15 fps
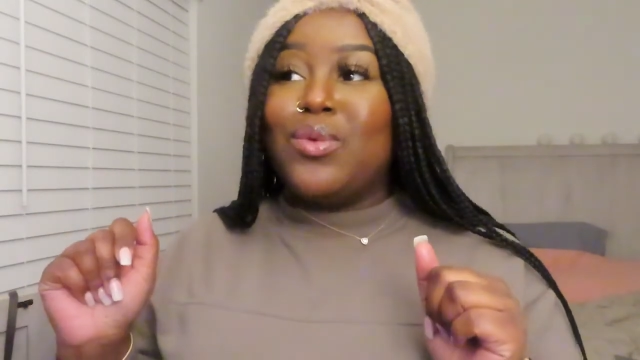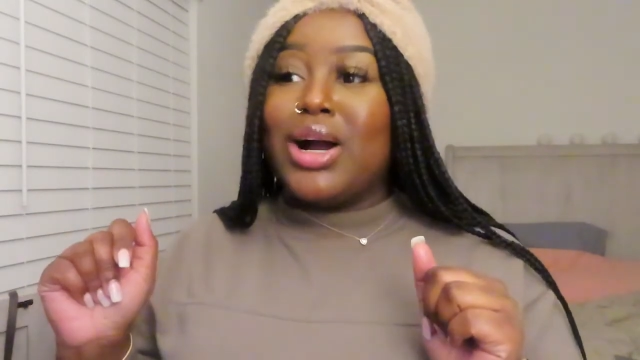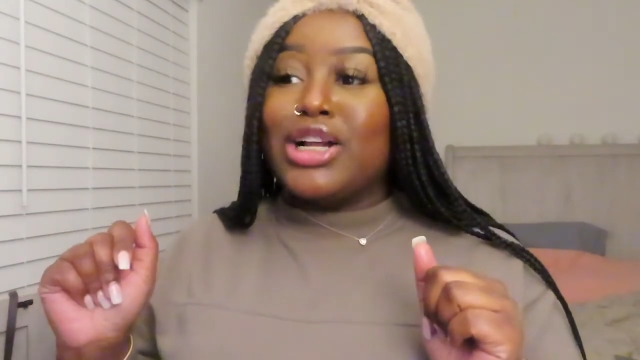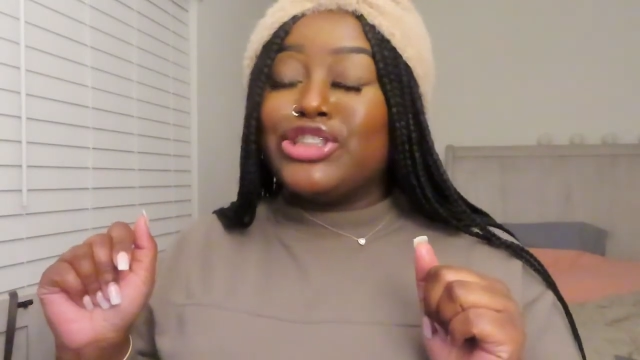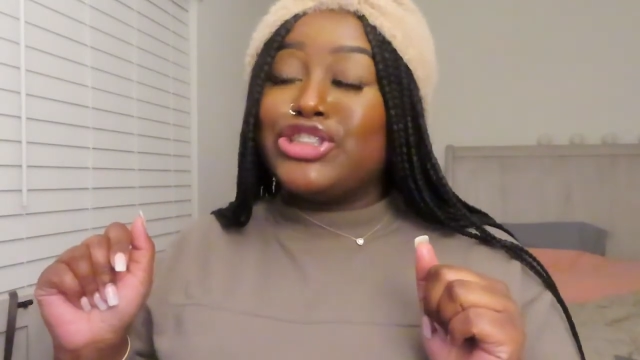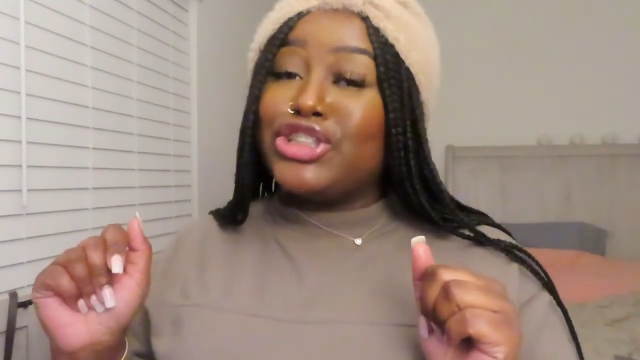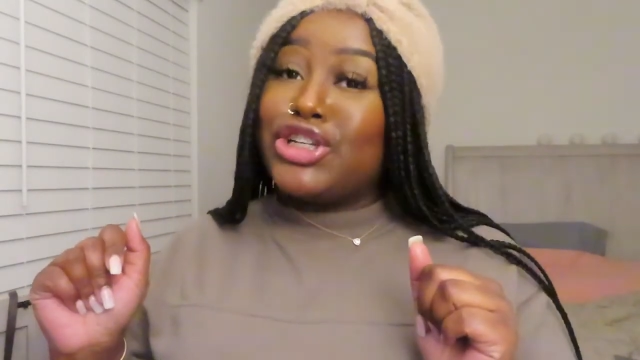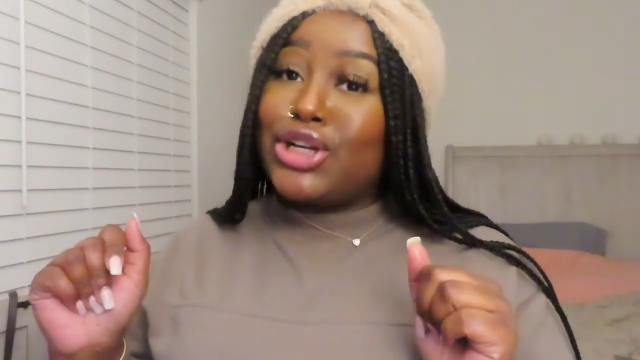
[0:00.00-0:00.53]

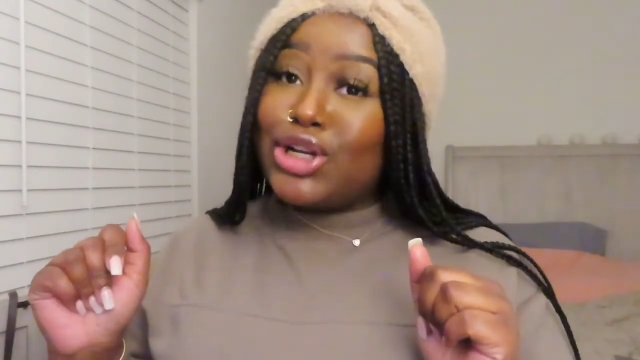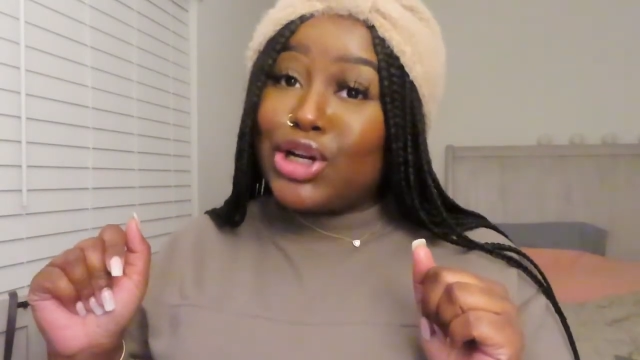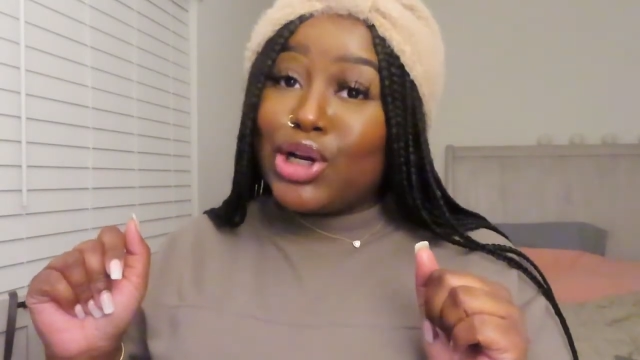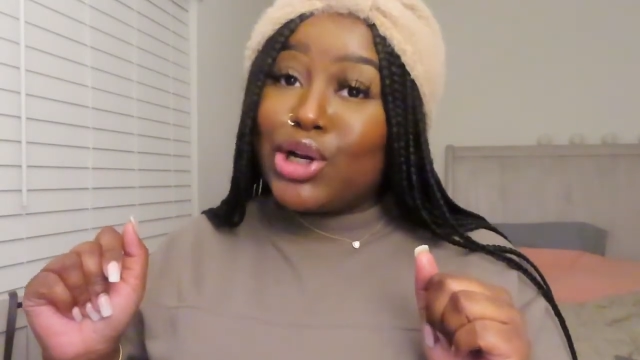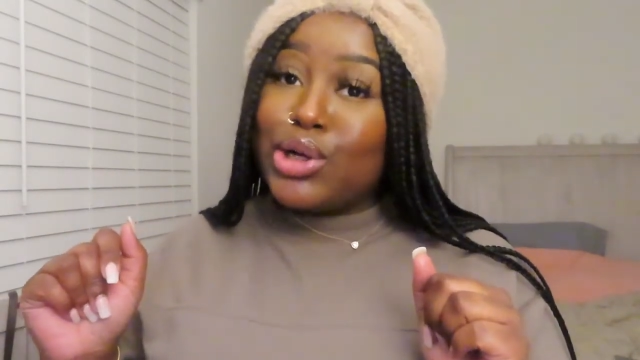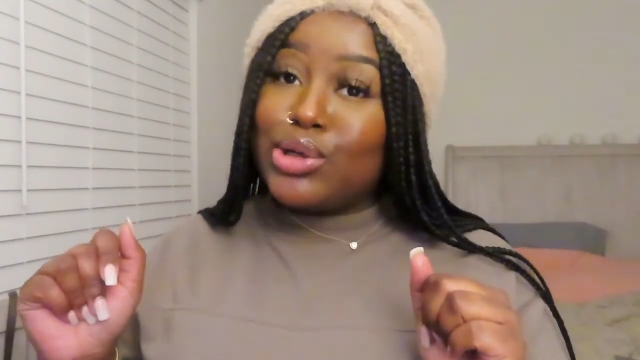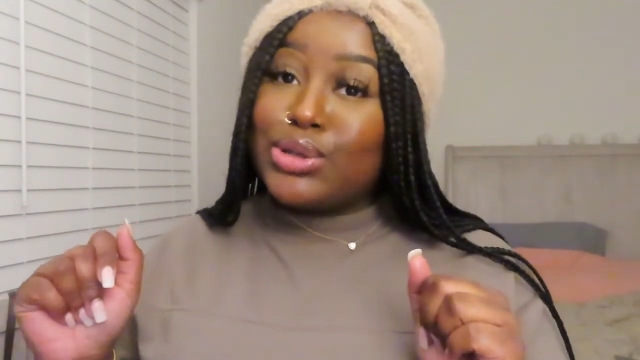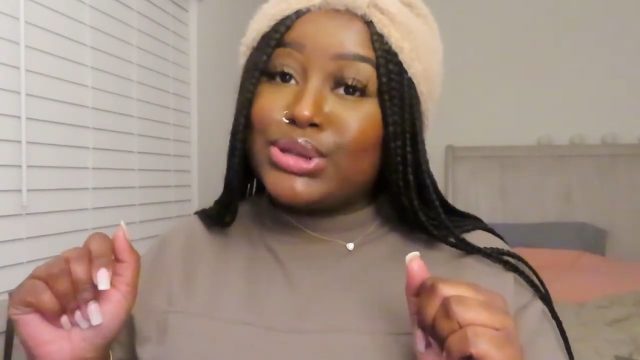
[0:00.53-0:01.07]
watch Good
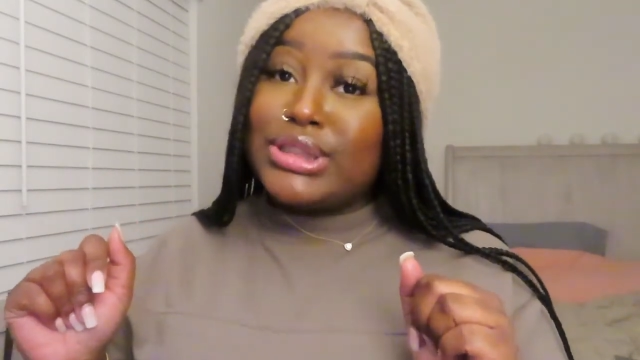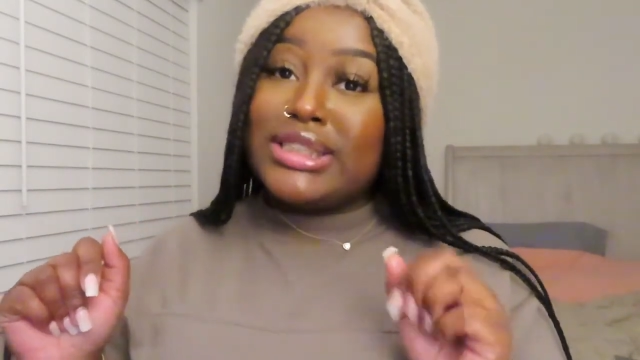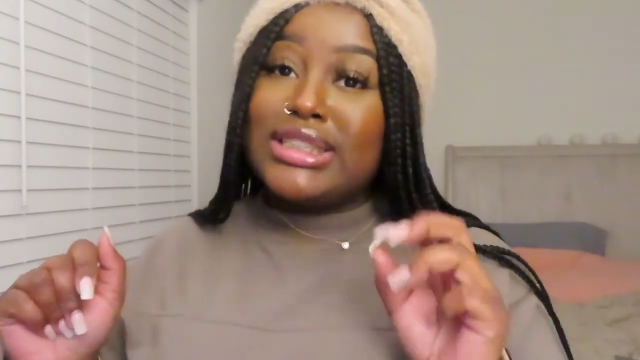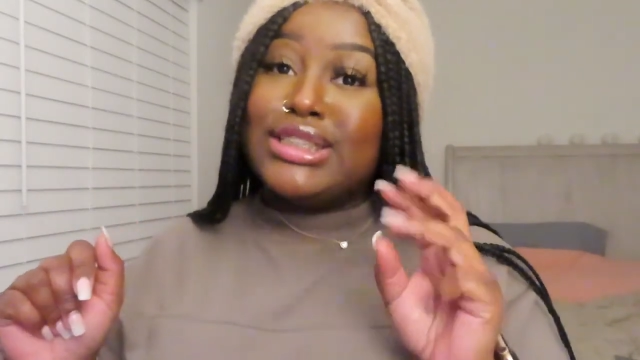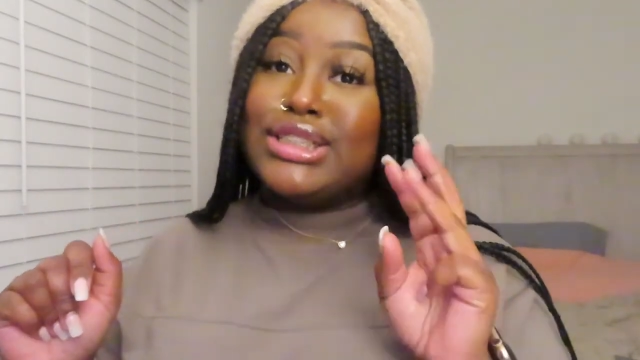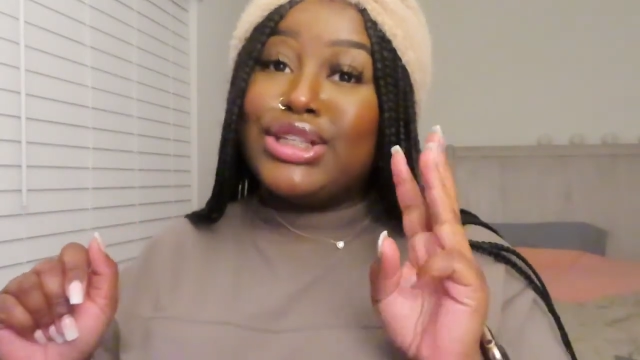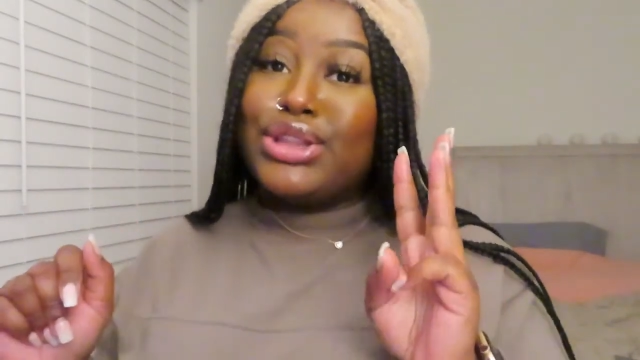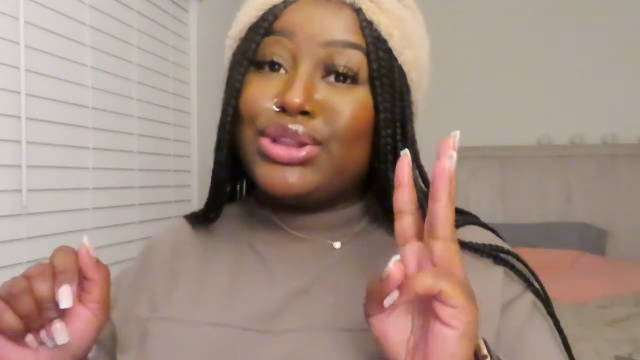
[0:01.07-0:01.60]
Girls
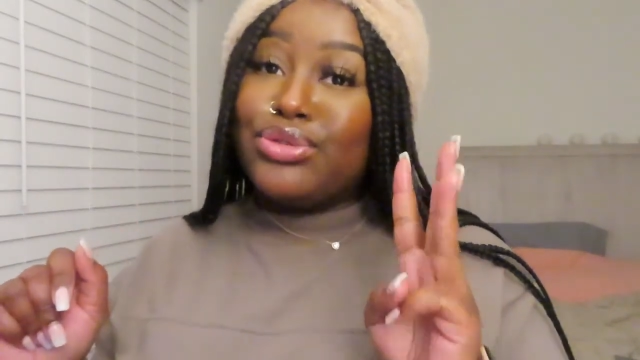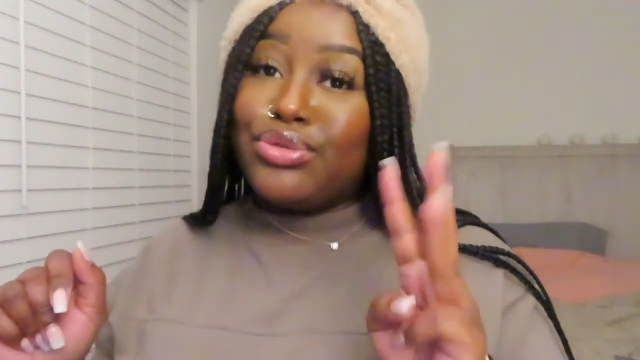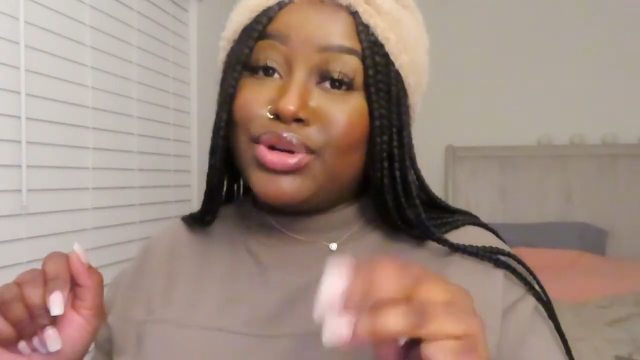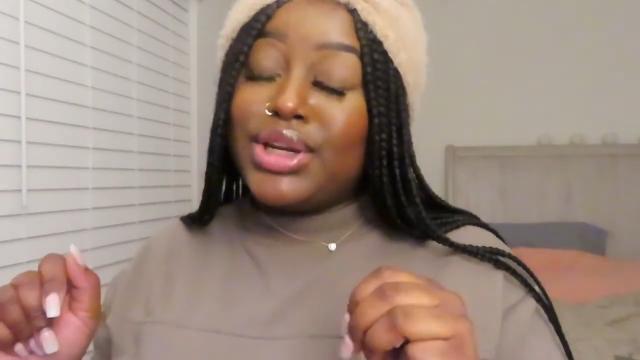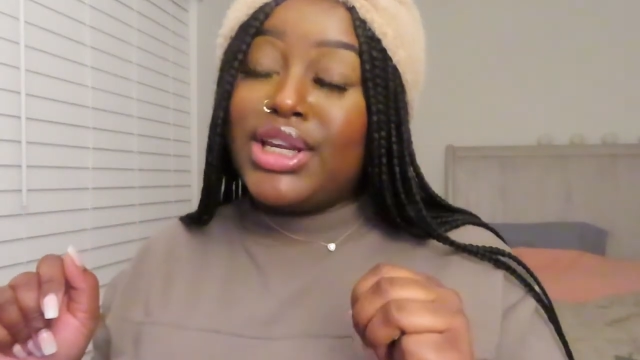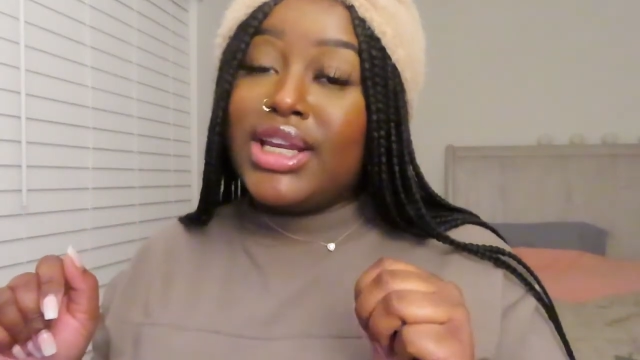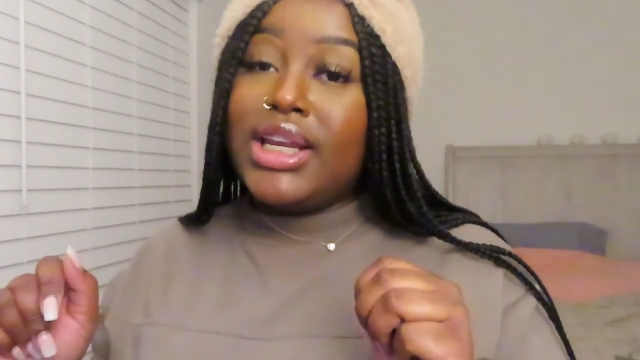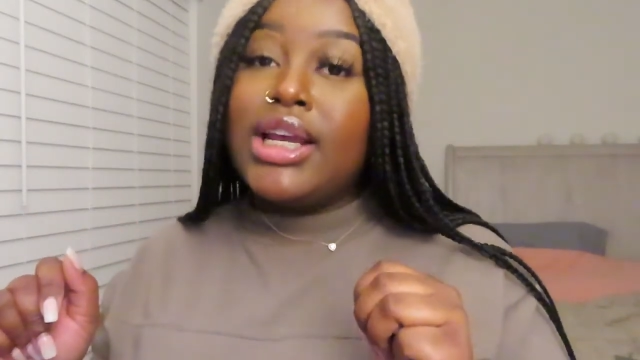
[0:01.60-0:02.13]
season
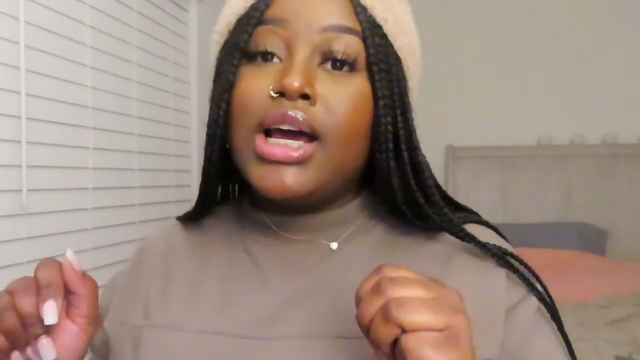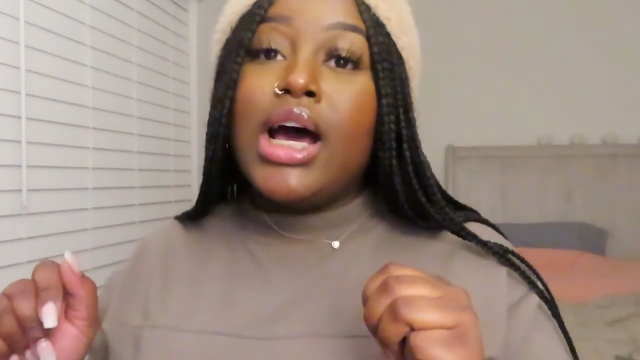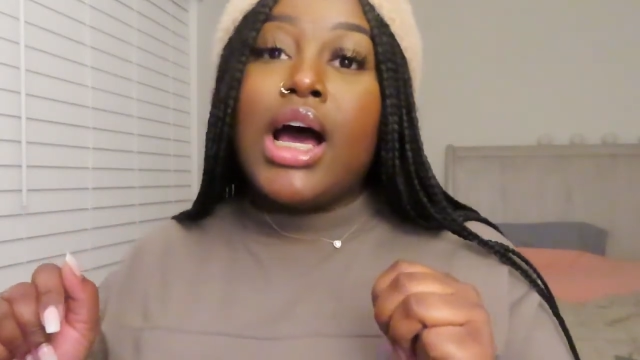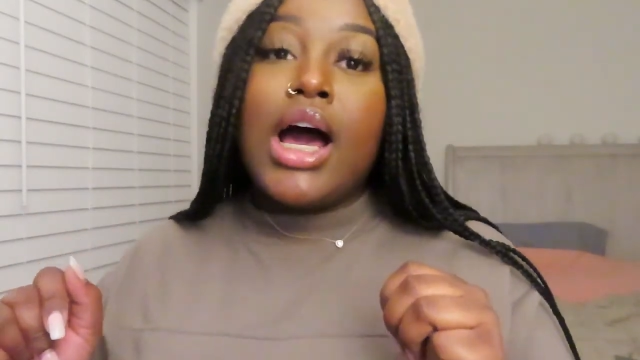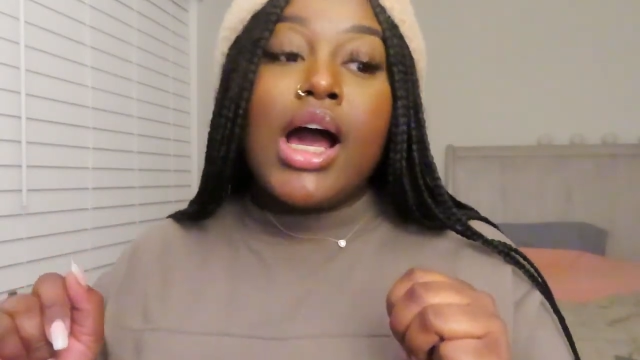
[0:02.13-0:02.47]
3.